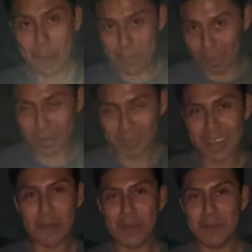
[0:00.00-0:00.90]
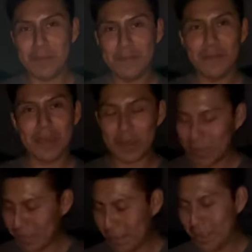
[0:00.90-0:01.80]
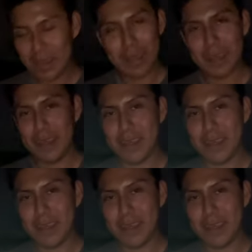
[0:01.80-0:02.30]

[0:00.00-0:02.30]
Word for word: behind this camera. Yeah, the cameraman, you know me. I mean?